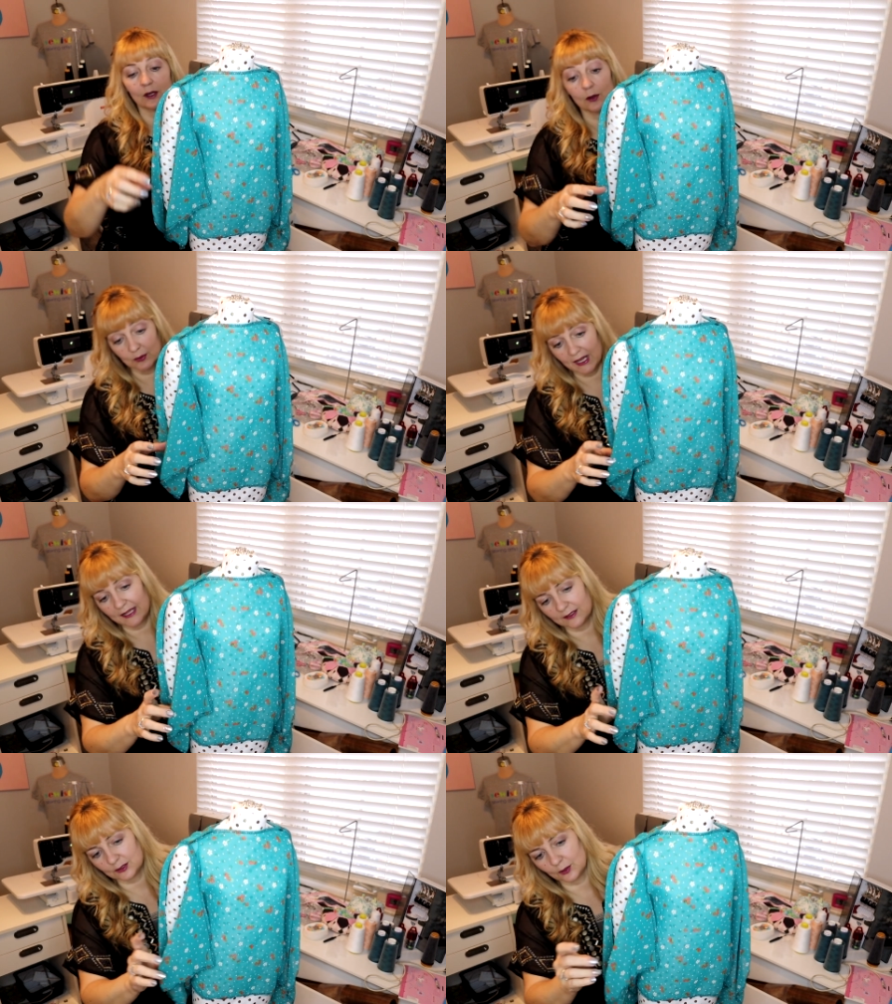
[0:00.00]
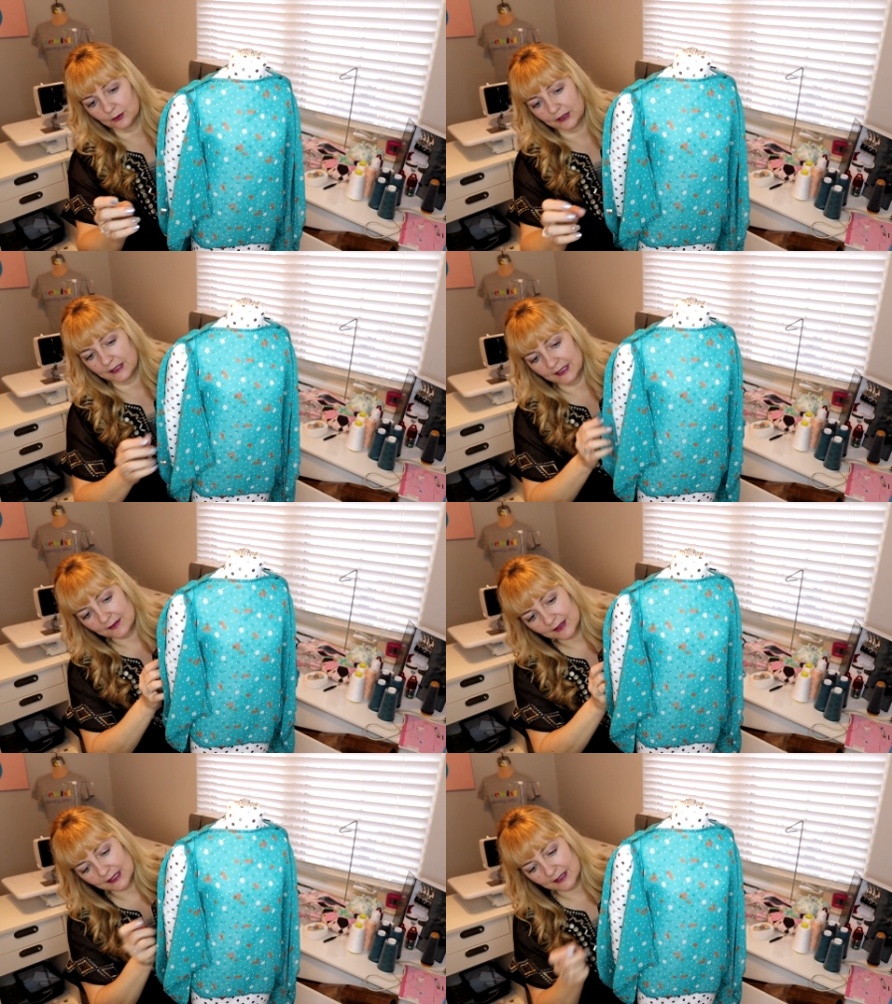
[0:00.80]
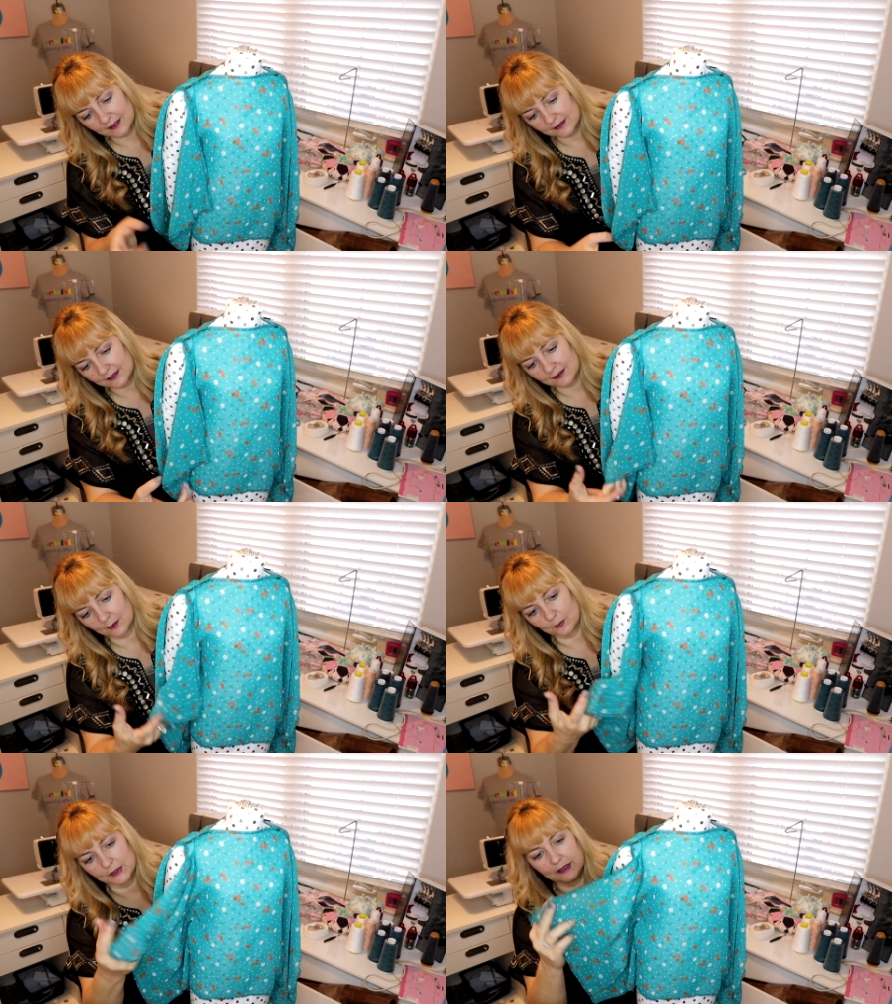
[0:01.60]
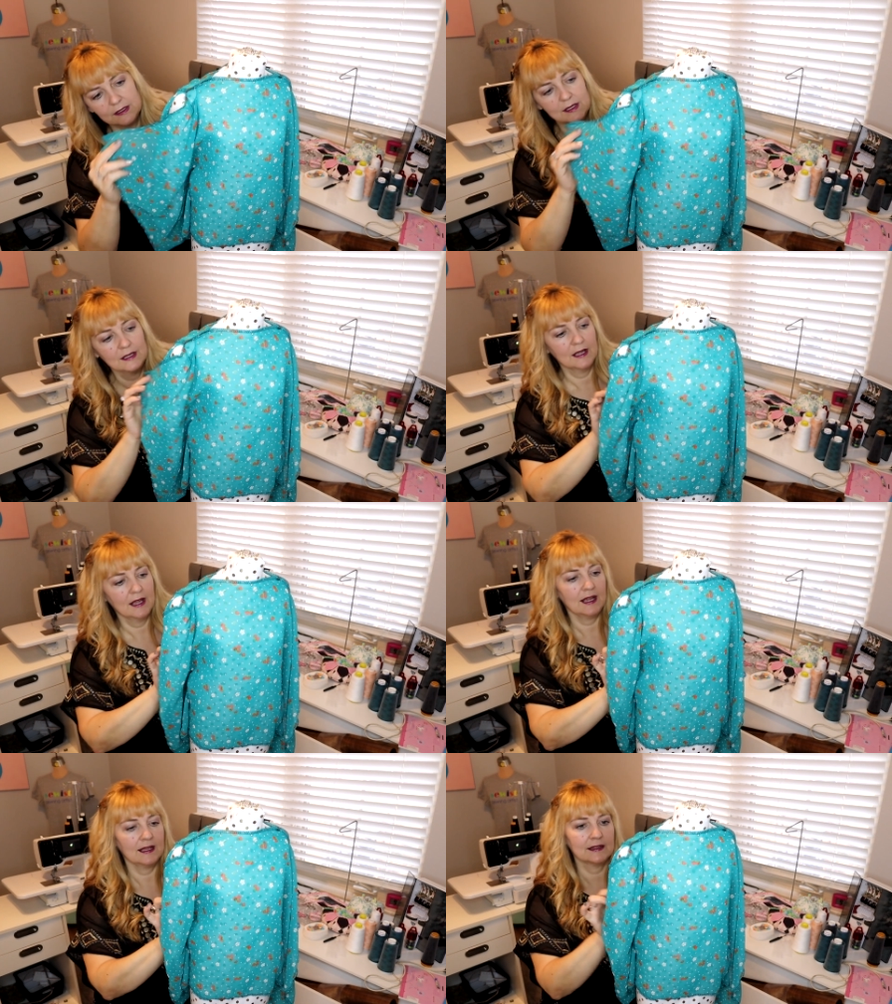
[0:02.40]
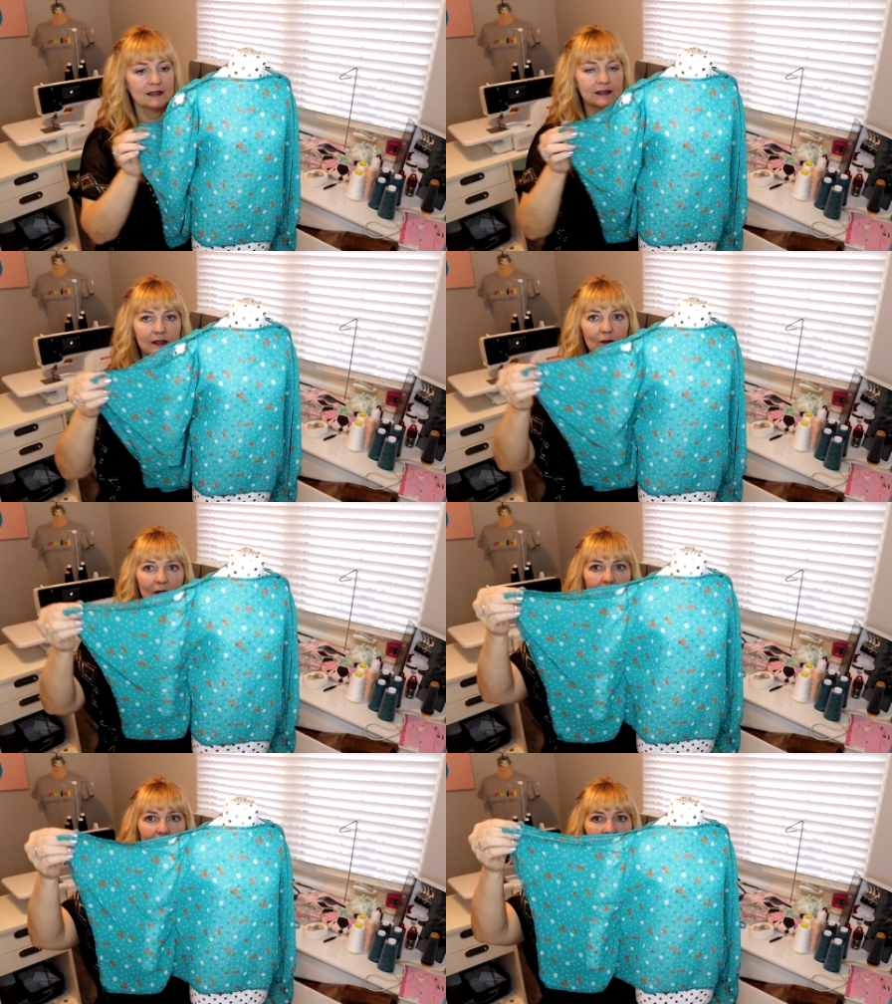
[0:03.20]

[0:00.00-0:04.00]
sewn at the shoulder and then everything else is open. And this is what the